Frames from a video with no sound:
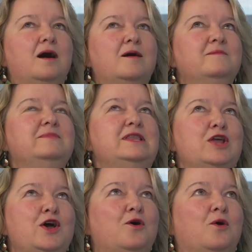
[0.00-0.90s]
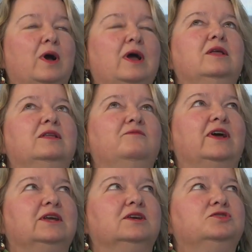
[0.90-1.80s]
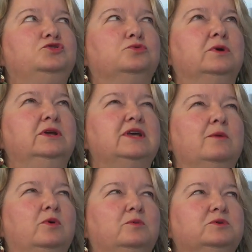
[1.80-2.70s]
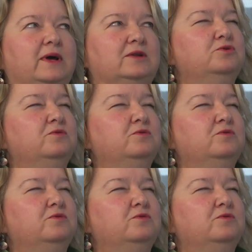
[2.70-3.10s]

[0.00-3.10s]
No. And in fact, I joined Temple, it was about